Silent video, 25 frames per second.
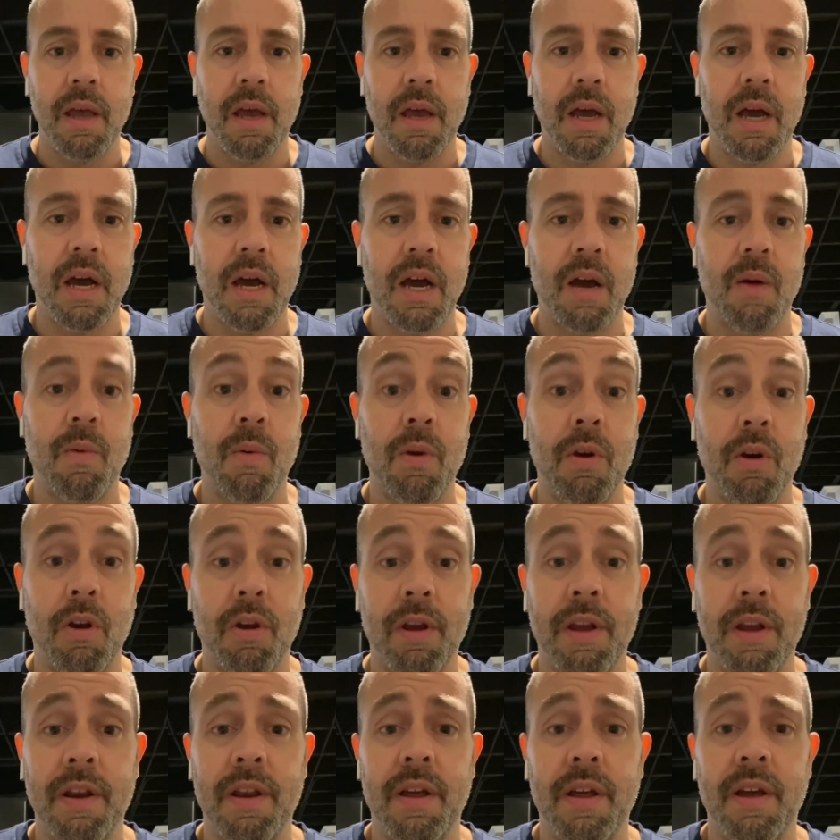We are
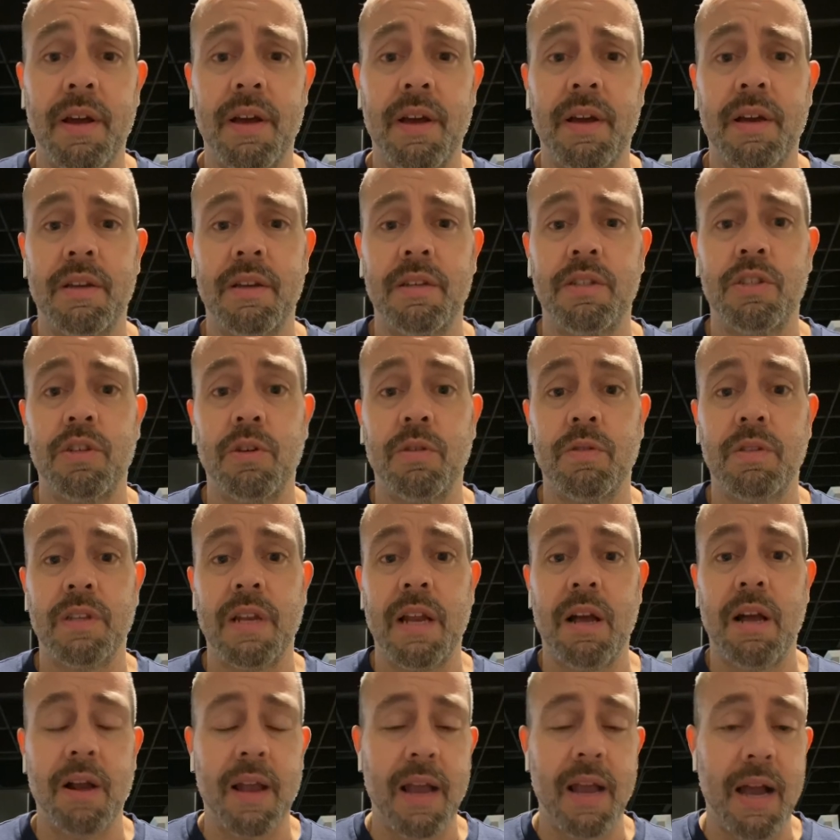looking at shows
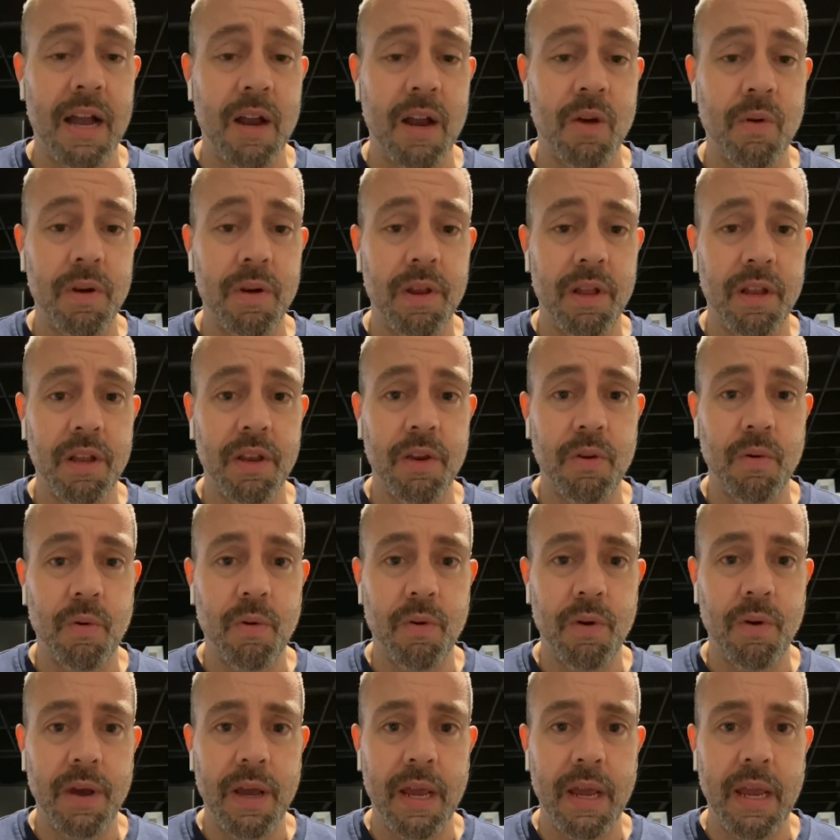in Algonquin,
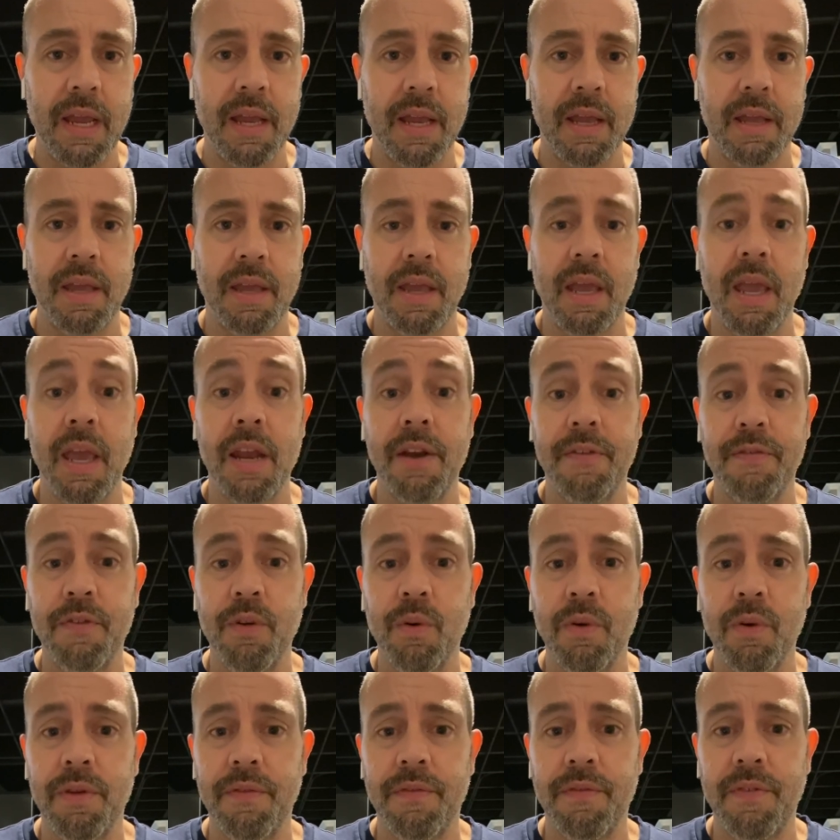Illinois, and a
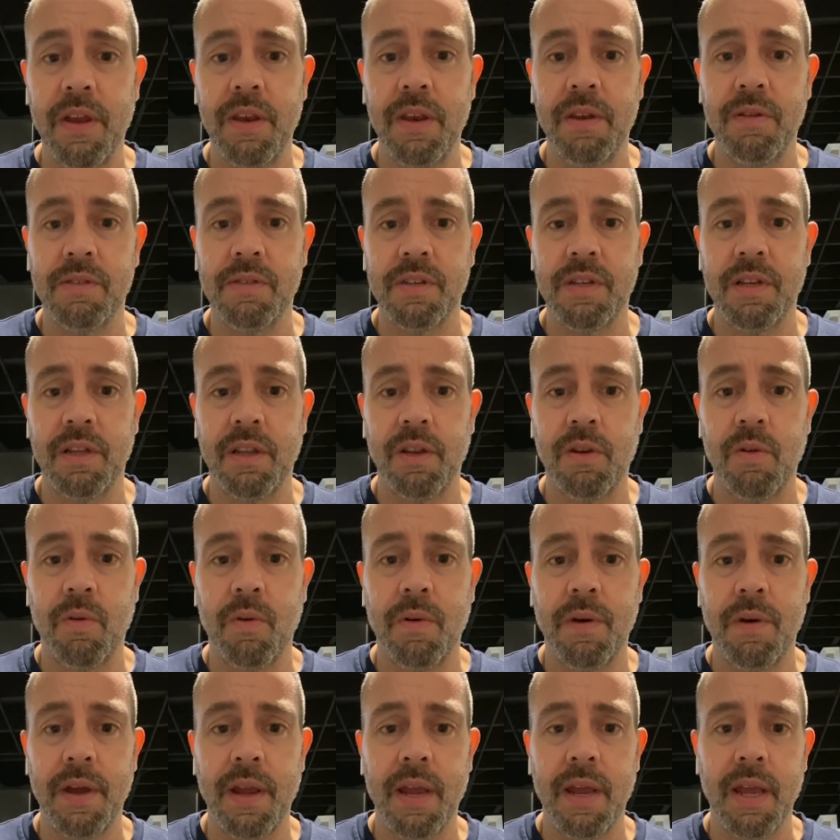few other venues in
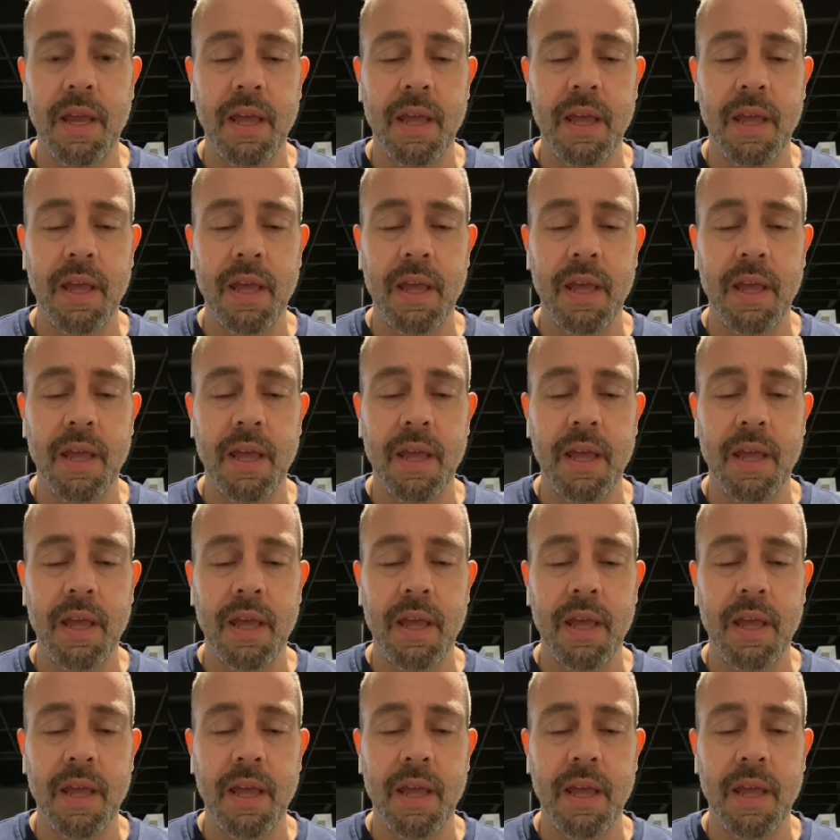Illinois.